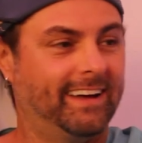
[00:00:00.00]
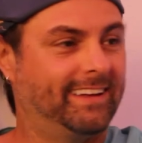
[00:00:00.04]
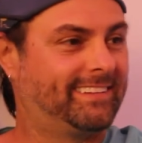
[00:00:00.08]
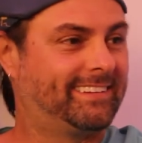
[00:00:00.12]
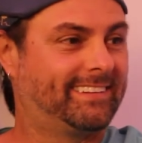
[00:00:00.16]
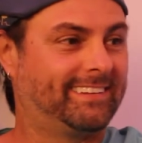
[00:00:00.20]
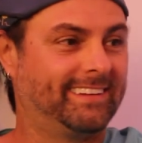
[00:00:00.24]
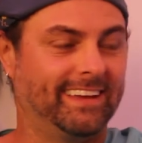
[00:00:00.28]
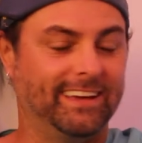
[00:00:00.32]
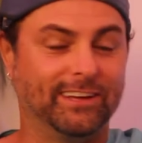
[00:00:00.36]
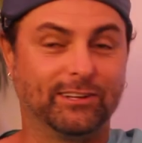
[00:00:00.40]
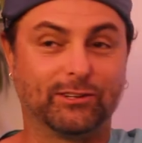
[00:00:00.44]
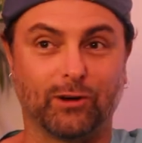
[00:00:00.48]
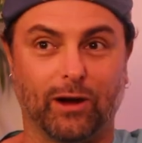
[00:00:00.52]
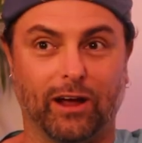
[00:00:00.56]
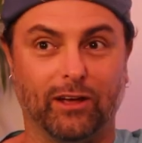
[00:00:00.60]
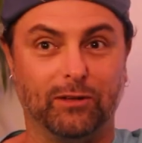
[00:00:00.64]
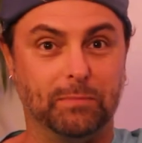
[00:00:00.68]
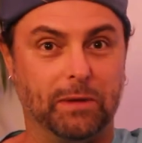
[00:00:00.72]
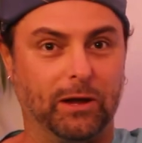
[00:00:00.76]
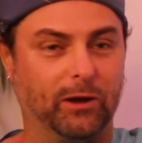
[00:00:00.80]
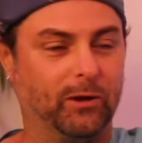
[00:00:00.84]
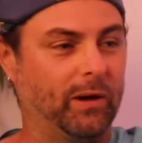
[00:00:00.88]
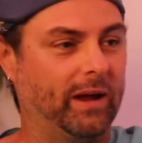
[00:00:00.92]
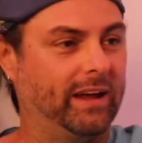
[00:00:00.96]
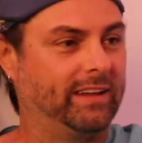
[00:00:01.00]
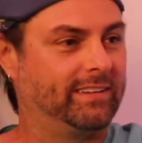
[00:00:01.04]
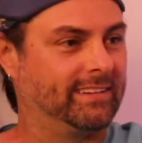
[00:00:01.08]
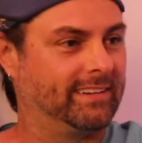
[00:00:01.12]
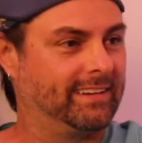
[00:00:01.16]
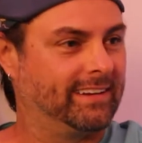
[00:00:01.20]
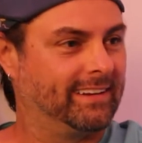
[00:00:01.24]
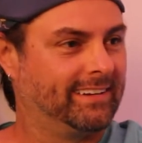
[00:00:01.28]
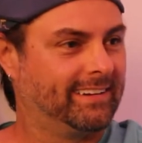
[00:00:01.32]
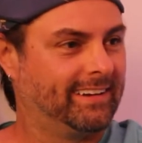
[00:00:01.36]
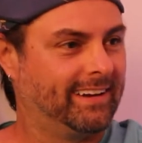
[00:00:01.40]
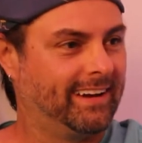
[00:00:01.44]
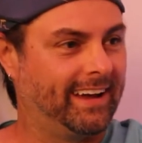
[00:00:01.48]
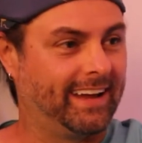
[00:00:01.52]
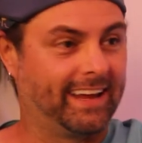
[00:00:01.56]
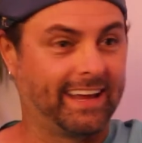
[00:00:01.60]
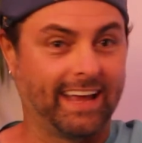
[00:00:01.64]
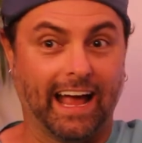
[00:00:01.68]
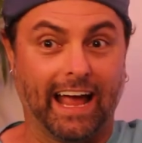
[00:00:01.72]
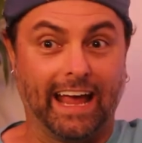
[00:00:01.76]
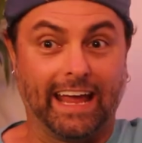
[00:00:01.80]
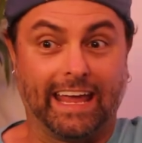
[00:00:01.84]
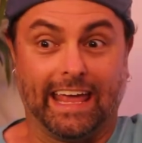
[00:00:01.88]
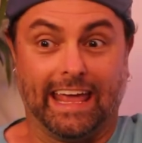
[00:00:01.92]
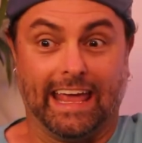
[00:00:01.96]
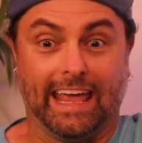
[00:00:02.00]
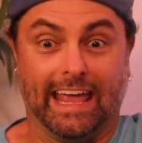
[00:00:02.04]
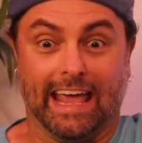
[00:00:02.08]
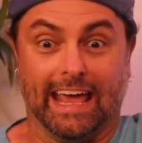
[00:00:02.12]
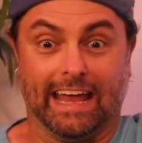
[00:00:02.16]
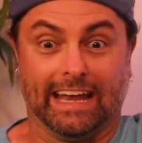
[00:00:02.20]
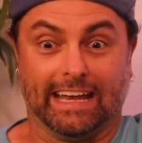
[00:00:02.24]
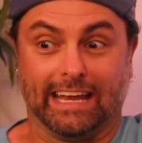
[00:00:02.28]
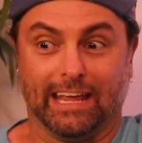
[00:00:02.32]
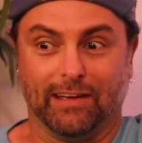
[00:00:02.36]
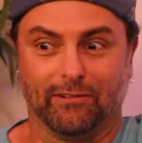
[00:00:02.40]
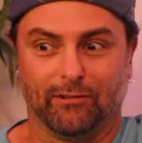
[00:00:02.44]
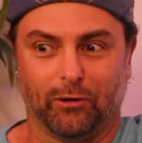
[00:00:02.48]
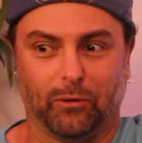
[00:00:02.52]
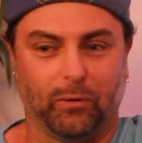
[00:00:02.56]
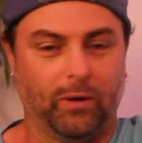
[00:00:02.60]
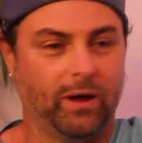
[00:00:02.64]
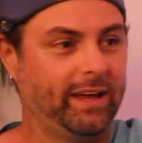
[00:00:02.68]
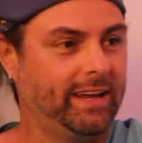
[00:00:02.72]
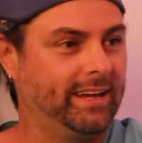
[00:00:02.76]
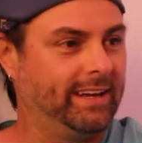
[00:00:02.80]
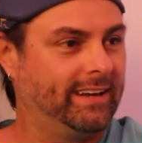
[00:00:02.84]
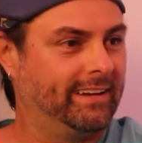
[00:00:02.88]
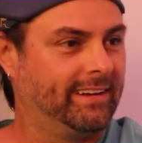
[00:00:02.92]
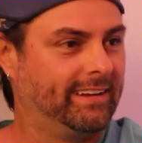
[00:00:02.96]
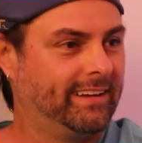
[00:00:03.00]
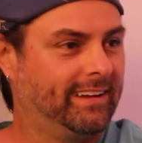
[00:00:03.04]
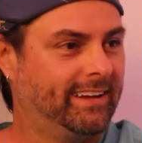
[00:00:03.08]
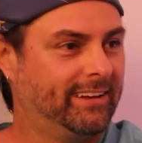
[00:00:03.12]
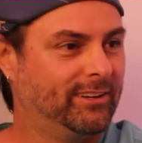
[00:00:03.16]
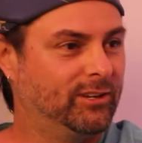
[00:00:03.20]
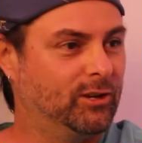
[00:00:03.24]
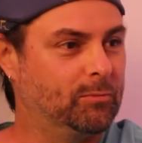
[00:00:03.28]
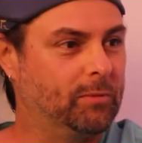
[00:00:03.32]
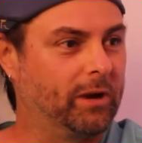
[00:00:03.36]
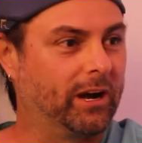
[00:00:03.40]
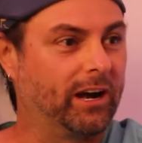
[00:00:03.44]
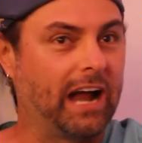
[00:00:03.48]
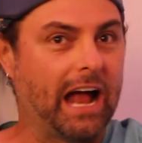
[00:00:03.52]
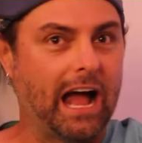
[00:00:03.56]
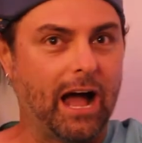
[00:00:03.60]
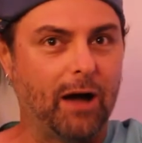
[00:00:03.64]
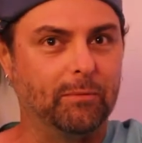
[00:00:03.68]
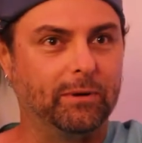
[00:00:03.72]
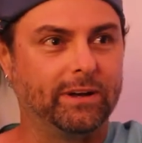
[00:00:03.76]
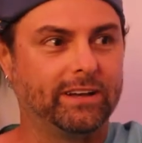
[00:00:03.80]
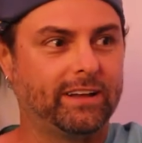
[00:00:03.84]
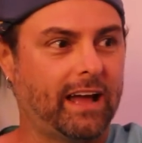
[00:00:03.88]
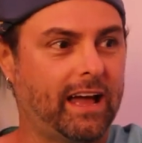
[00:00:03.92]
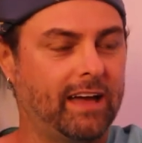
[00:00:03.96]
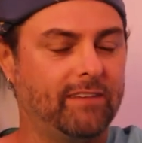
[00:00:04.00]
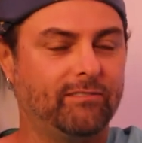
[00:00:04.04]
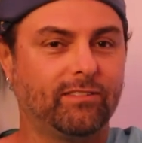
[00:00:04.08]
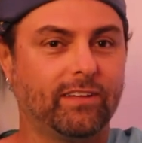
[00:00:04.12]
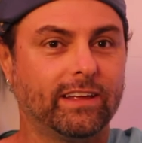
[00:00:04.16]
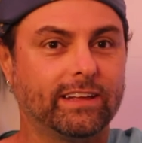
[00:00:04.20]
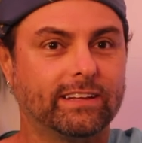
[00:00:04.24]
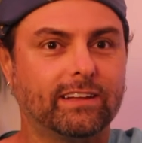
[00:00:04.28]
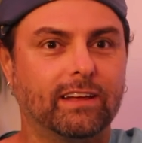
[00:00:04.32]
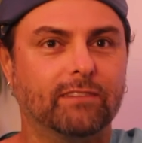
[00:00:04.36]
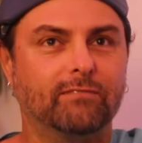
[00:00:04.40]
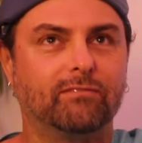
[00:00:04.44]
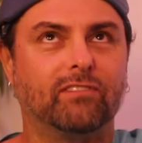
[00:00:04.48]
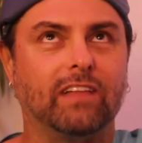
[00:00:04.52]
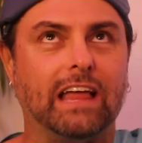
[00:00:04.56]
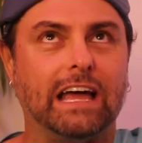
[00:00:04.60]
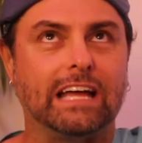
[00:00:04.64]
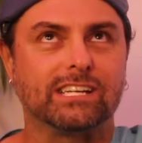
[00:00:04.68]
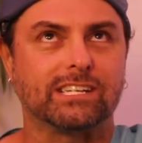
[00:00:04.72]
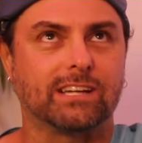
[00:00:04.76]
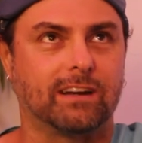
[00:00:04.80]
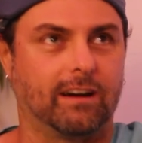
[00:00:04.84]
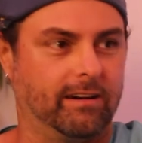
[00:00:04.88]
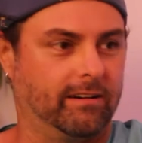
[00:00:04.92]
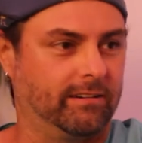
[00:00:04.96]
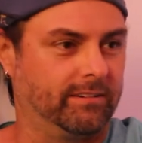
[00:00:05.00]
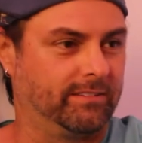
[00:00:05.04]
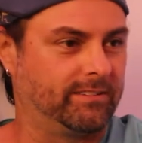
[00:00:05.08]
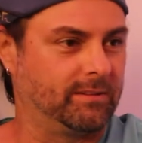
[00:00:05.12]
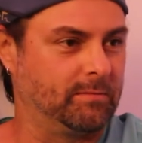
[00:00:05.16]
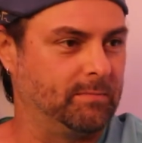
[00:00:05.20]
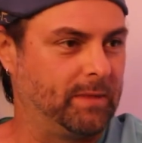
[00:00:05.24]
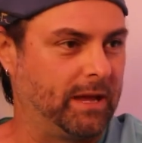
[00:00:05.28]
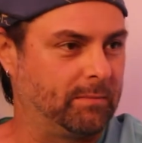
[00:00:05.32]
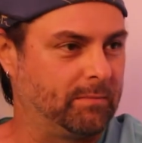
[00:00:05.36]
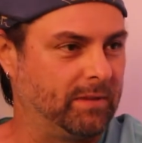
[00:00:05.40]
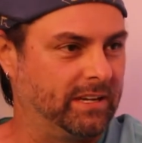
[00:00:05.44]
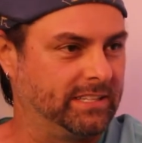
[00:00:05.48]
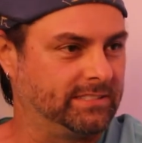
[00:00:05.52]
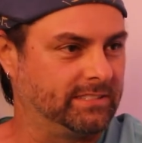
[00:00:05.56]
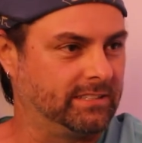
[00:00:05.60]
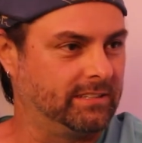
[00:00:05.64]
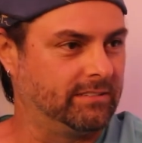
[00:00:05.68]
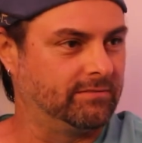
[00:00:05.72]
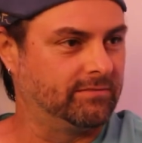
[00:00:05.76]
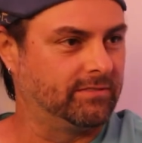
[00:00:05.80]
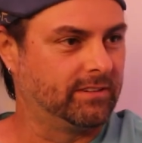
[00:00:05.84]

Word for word: it drives me crazy. I, I can't get it right. No matter how many, I've like done flashcards to make How do you myself. spell